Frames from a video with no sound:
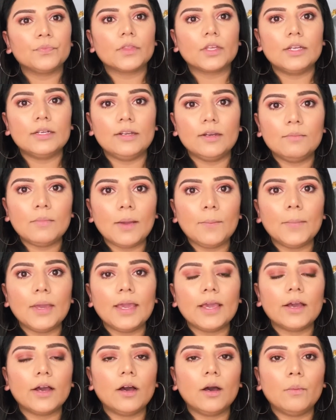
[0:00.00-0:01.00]
did my
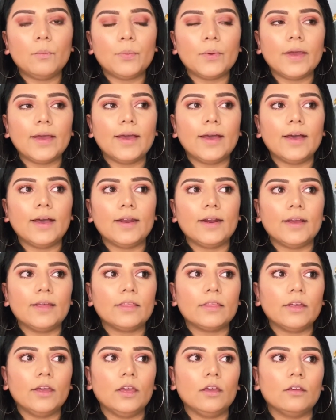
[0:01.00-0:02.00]
makeup at I
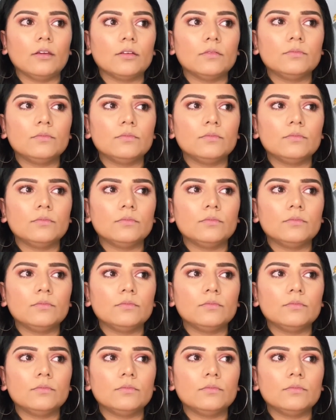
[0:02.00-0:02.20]
think